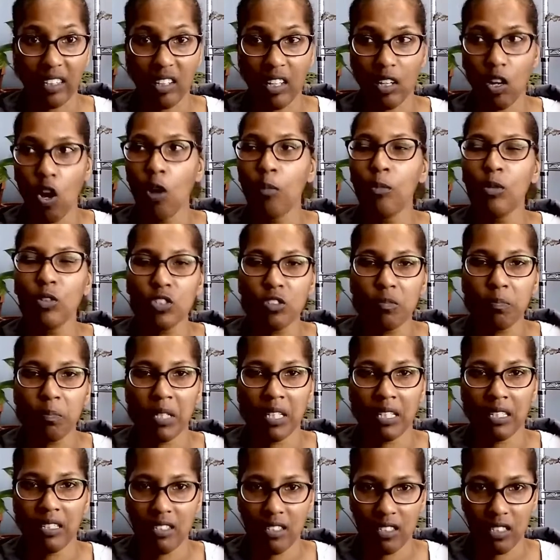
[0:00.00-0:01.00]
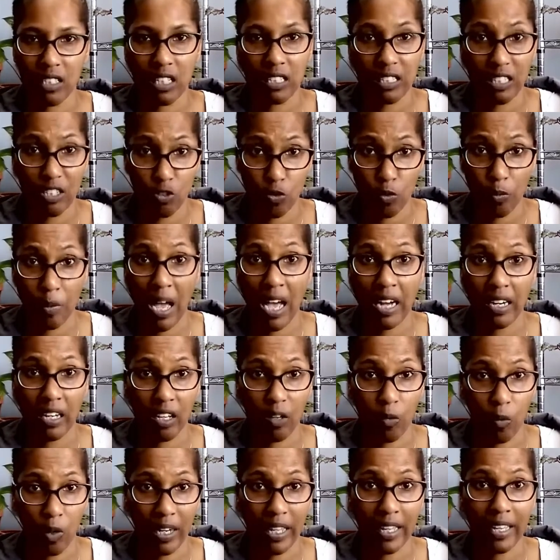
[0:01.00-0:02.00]
like almost peace lily
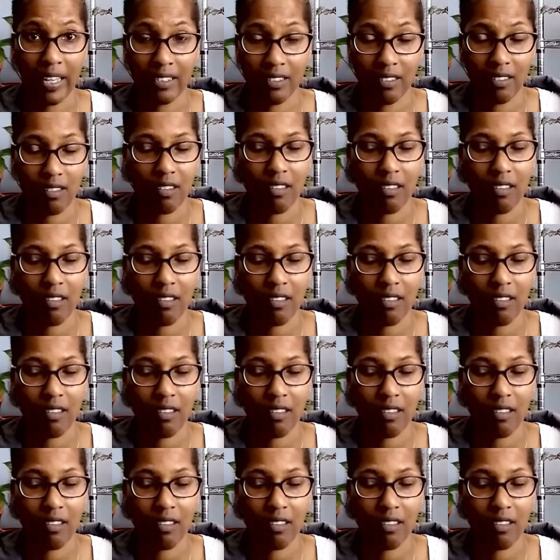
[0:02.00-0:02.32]
dramatic when it gets